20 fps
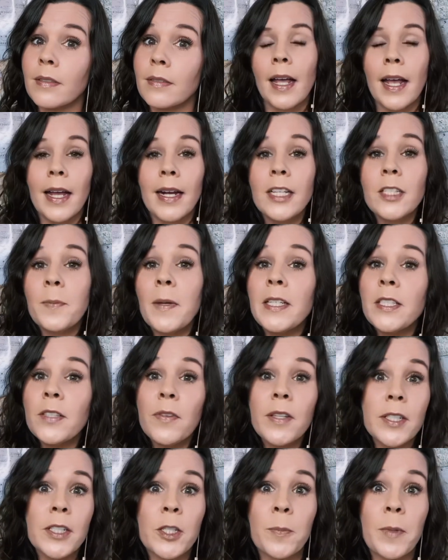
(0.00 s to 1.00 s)
And he speaks of
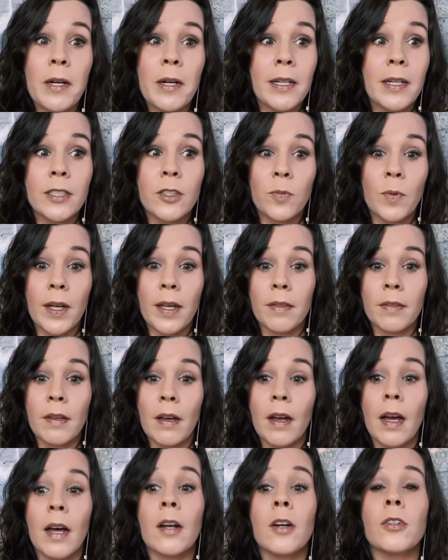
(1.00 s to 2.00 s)
his experience with
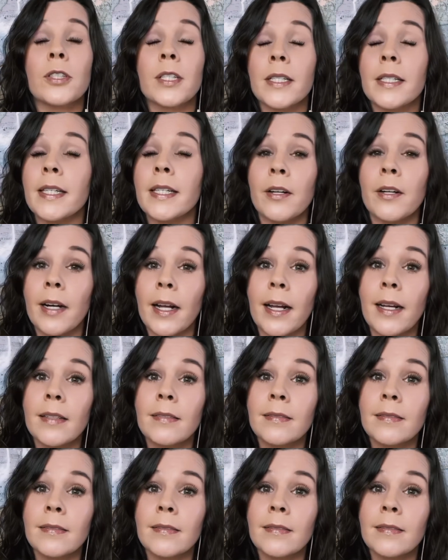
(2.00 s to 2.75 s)
utter sincerity.